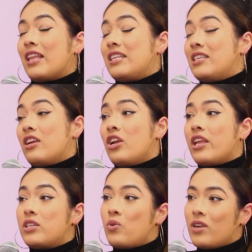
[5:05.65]
Like, let's say
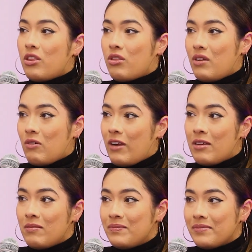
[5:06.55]
you're like twenty-three,
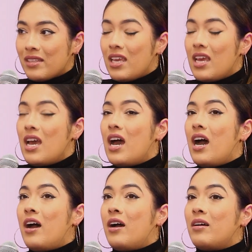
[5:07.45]
right?
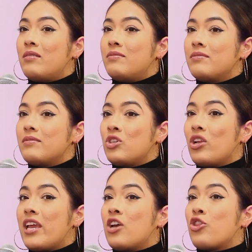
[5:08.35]
Mm-hmm. Um,
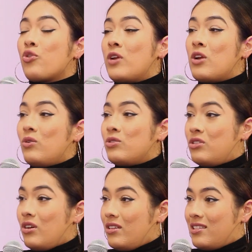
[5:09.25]
you're like a three-year-old
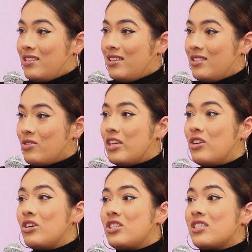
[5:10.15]
adult. So
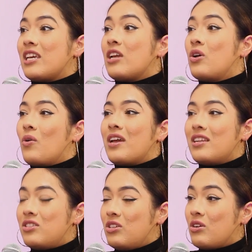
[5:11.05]
like you're just like
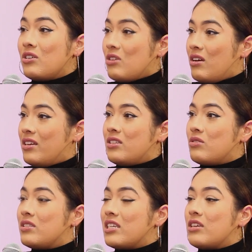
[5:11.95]
going into your adulthood.
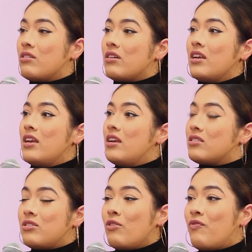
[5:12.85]
So it's like you're
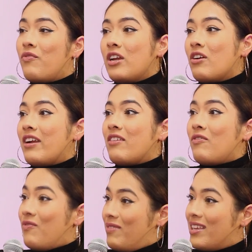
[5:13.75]
still figuring. Oh,
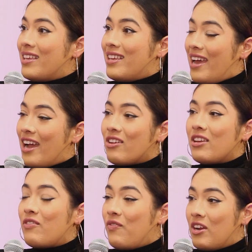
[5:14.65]
that's fun. Yeah, you're
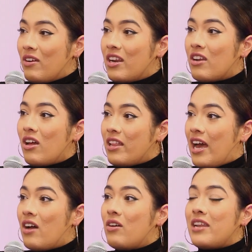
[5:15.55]
like yeah, figuring it nice. all
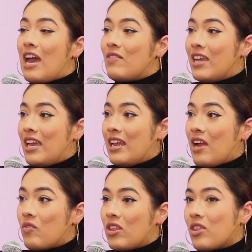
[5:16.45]
out,
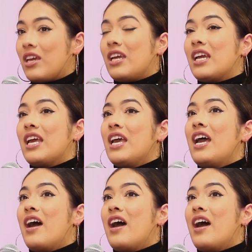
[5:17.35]
navigating everything.